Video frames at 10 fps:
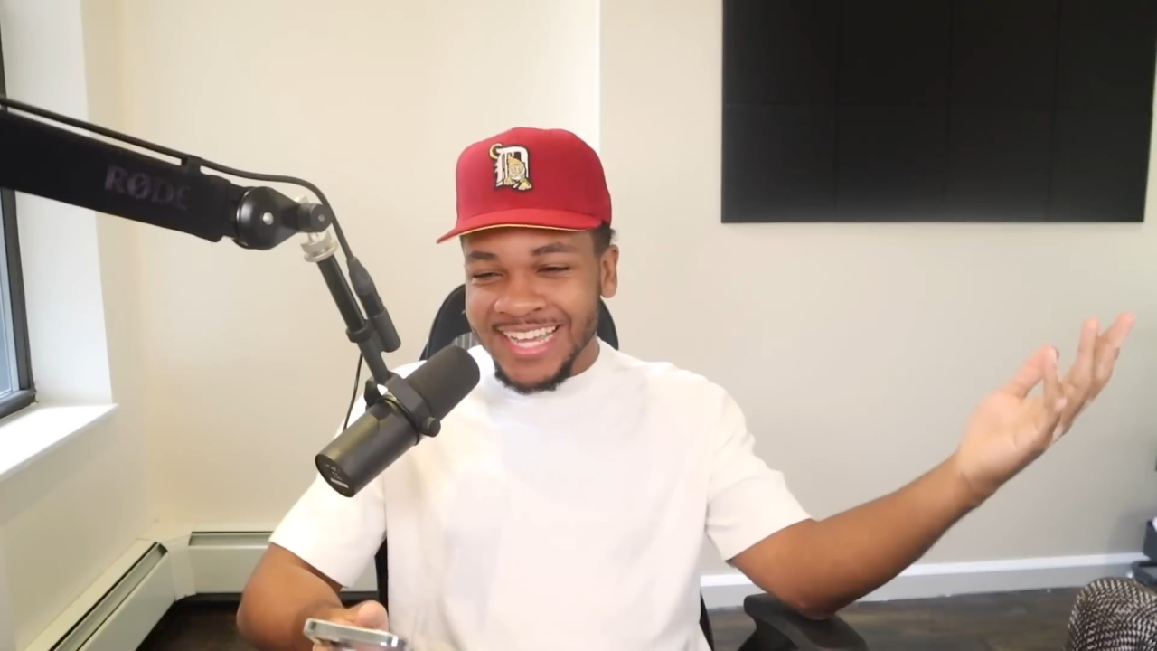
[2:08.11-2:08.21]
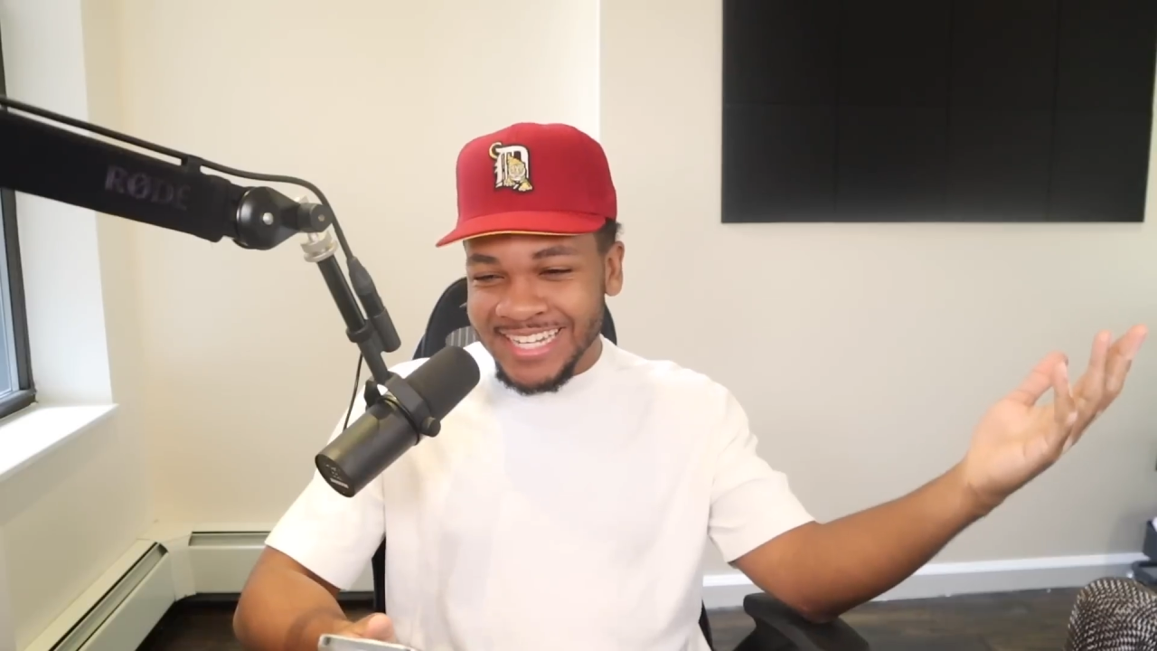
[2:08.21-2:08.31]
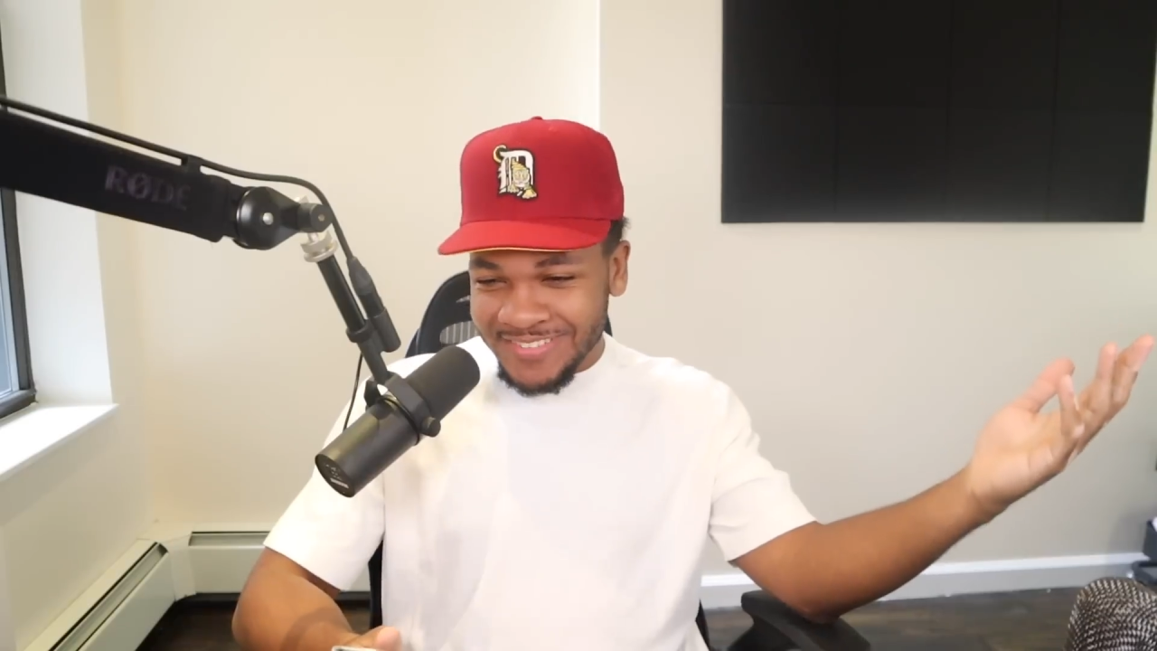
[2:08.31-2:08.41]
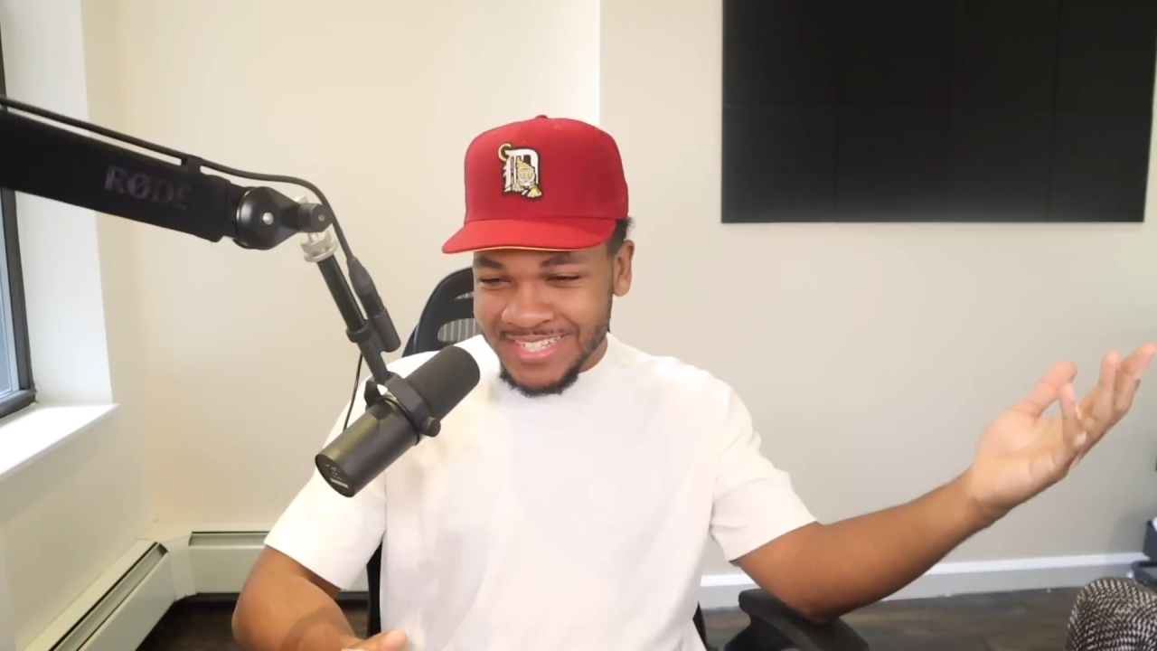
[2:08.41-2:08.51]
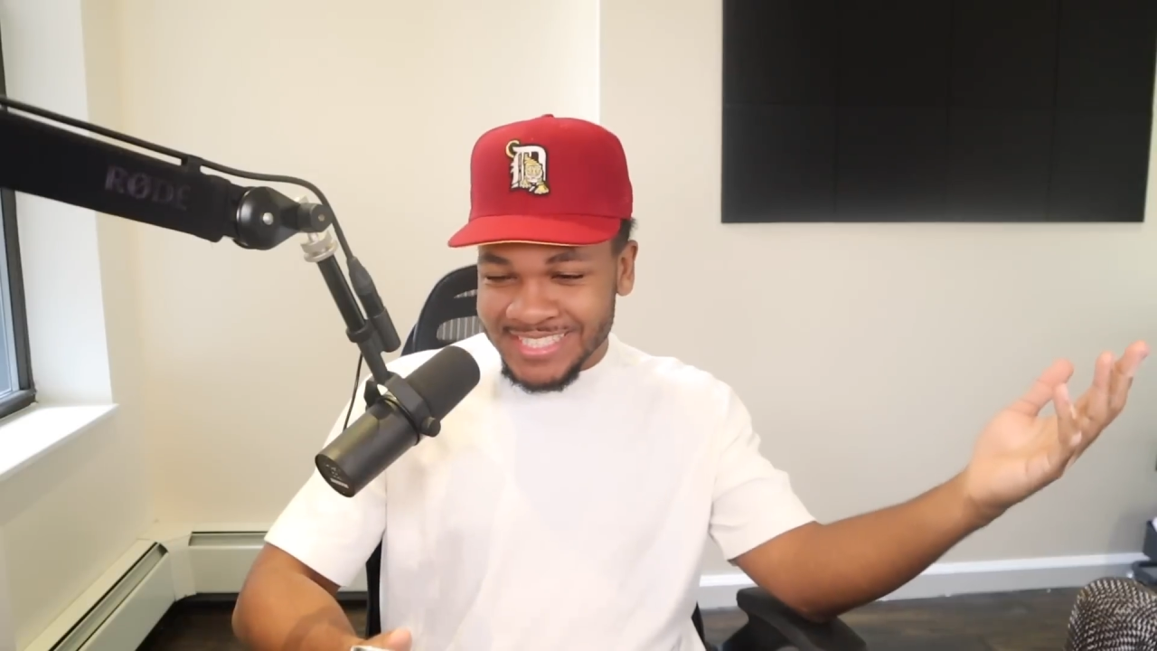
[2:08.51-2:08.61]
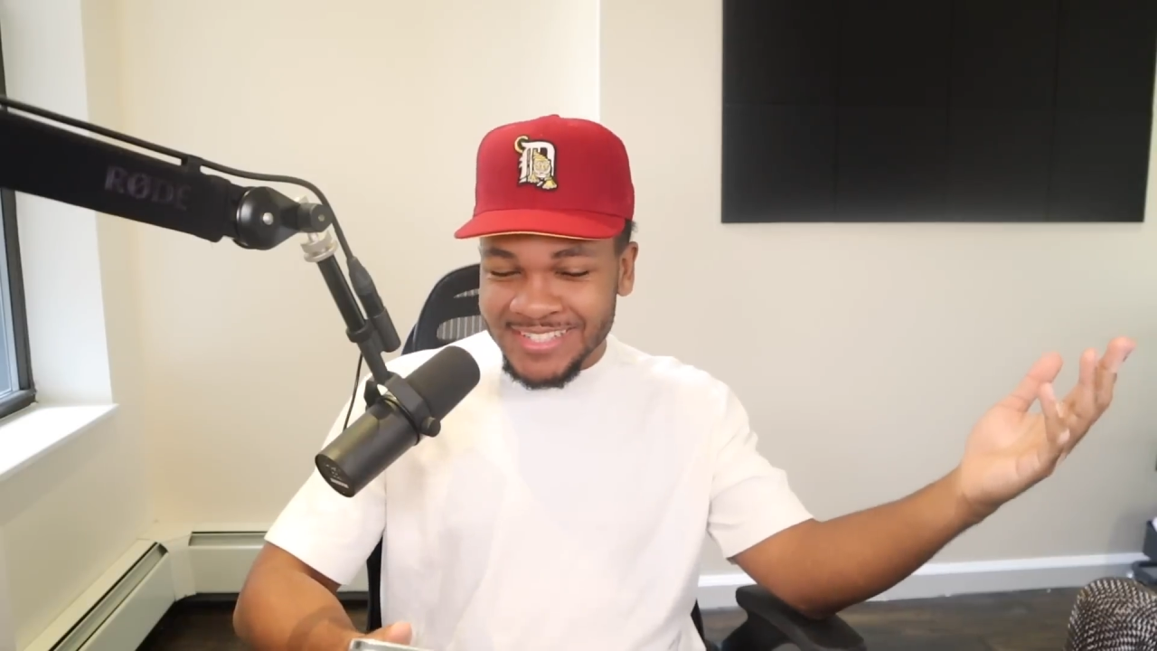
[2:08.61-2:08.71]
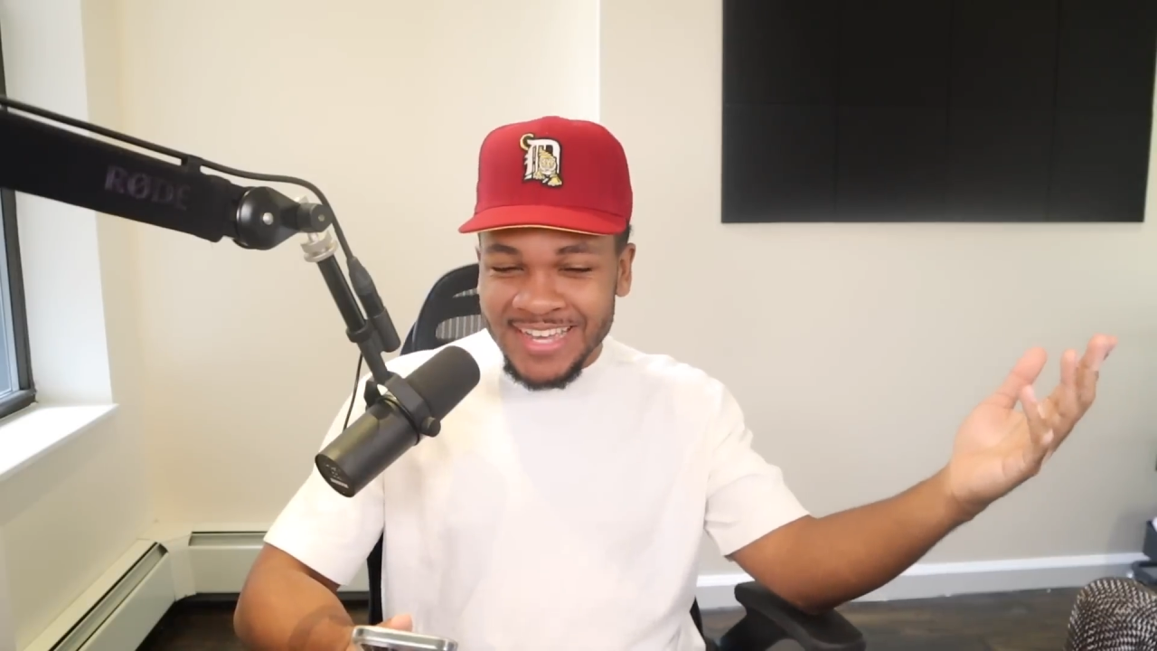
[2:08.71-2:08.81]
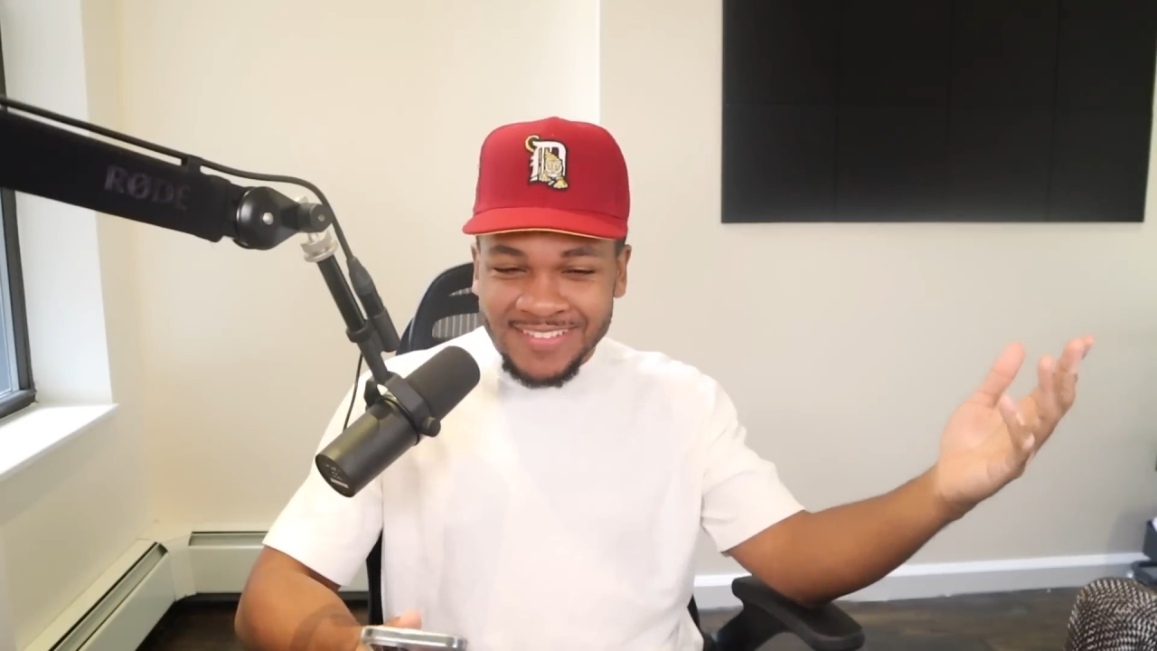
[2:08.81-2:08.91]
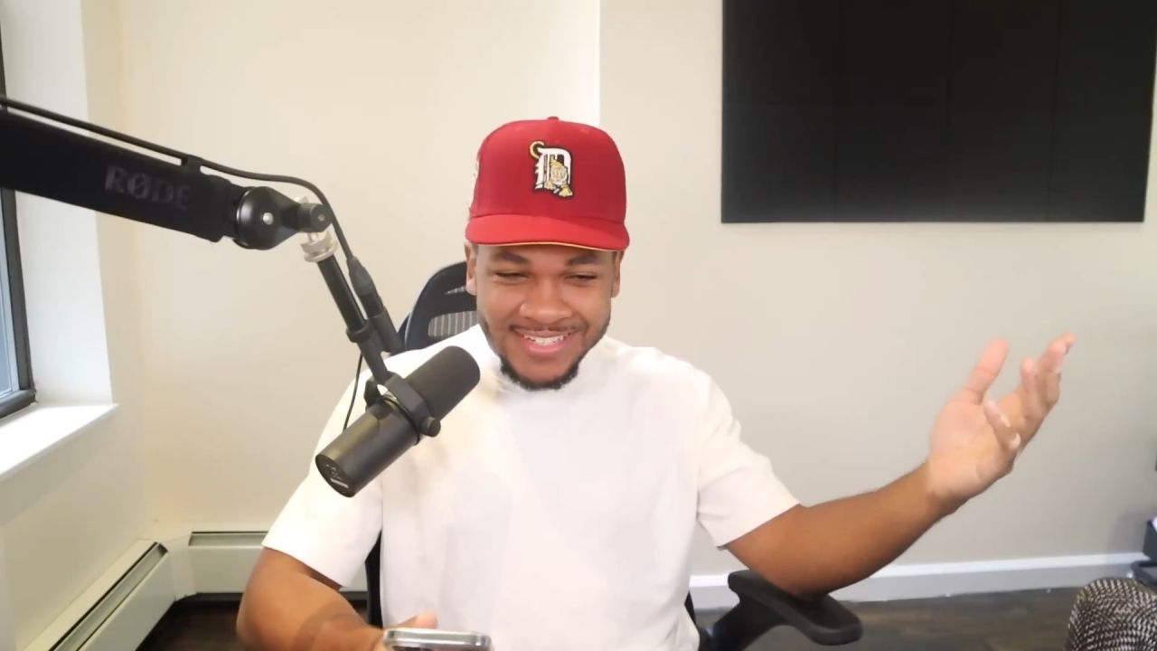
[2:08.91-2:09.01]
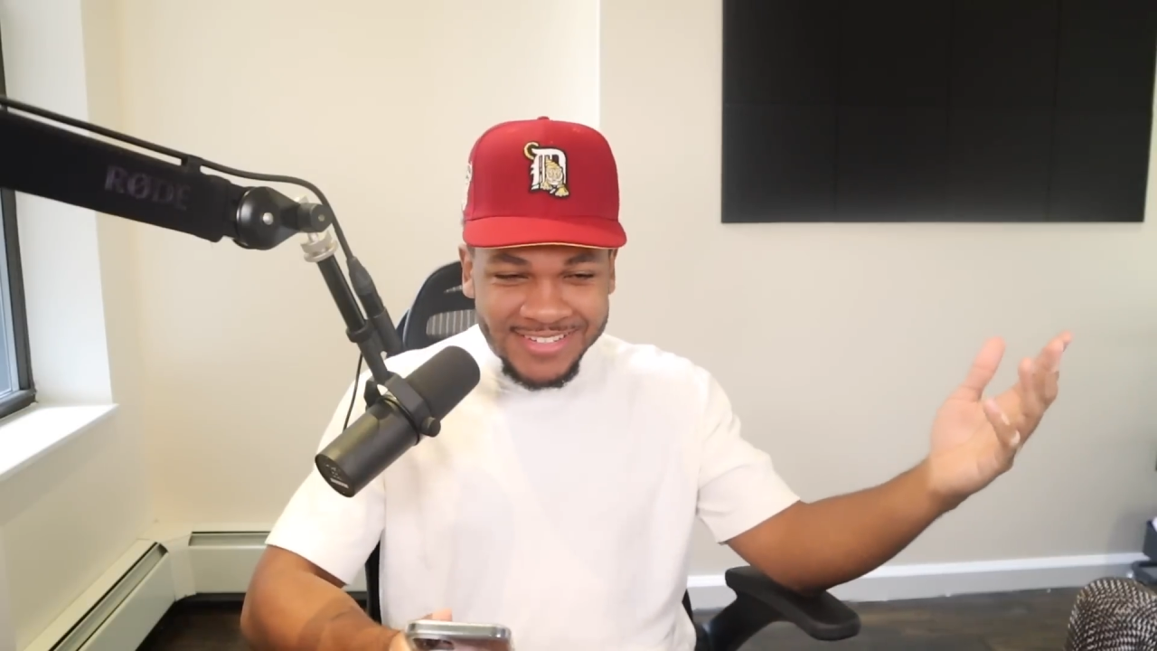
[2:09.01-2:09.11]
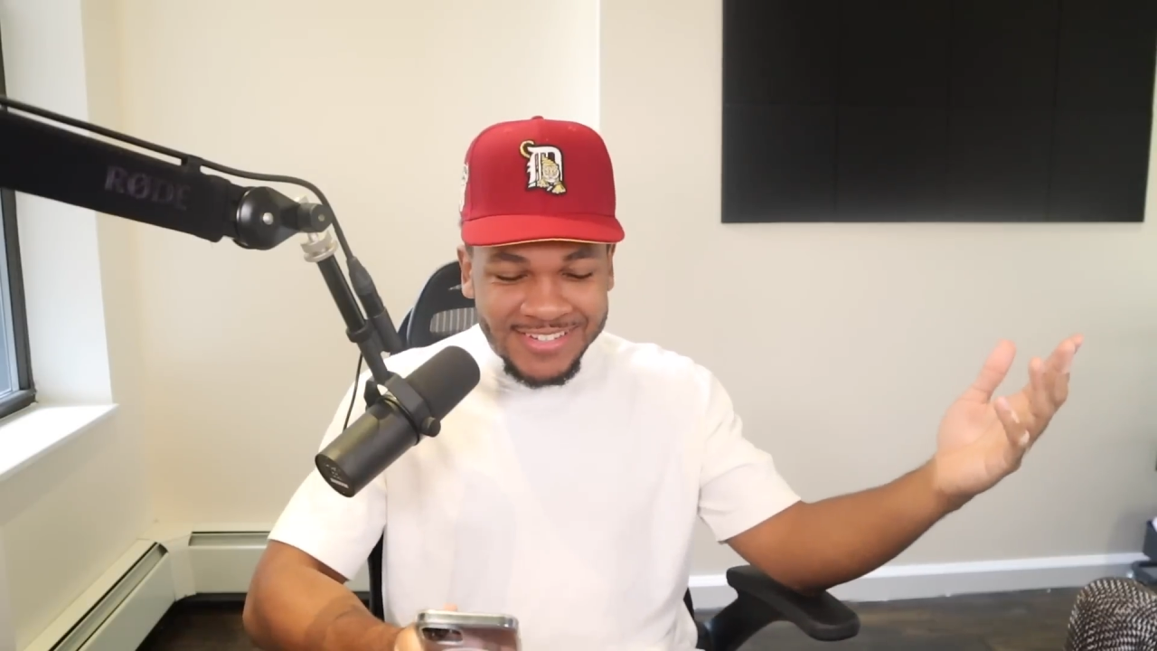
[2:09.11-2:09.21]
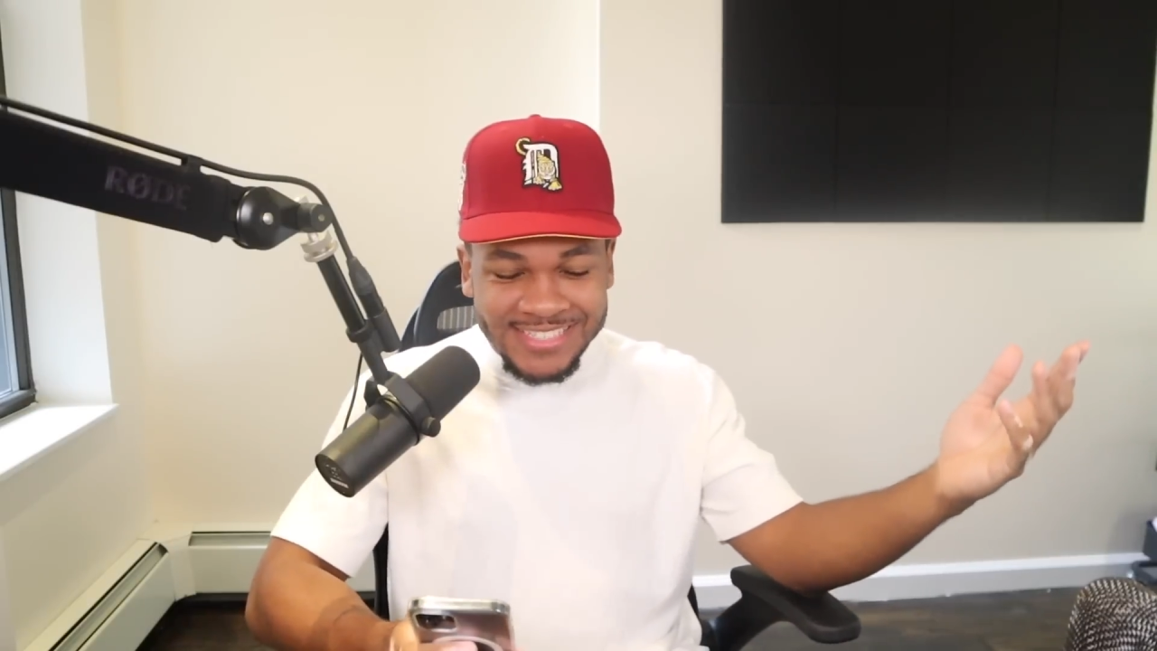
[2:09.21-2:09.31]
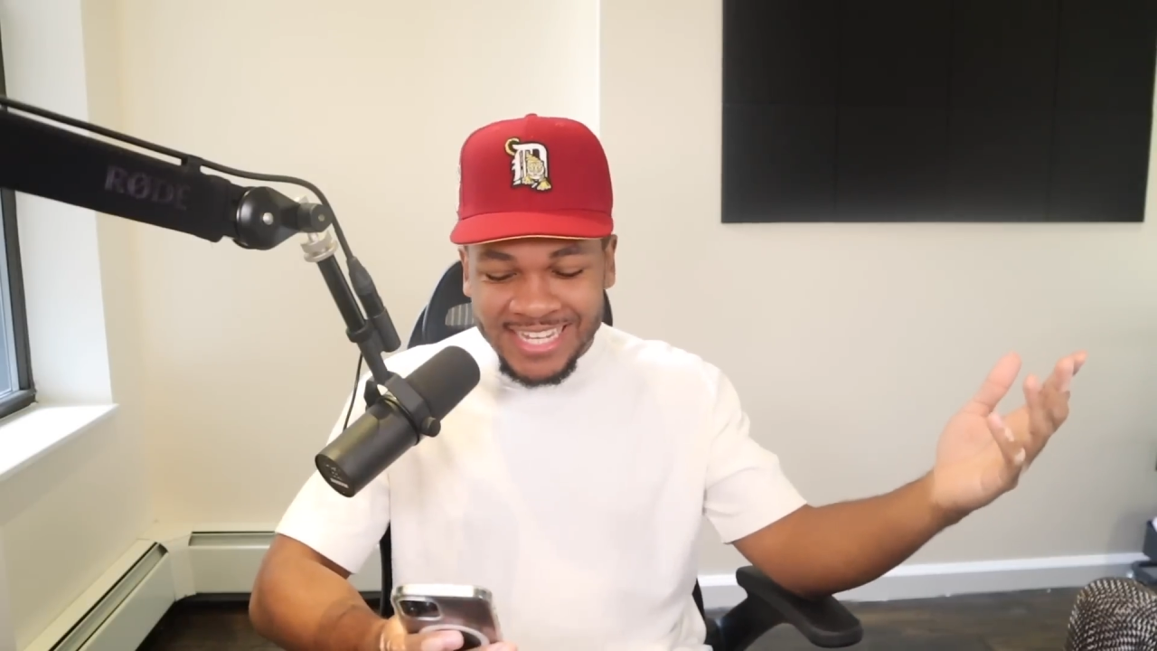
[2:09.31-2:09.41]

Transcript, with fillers: Like, do we still have to do this?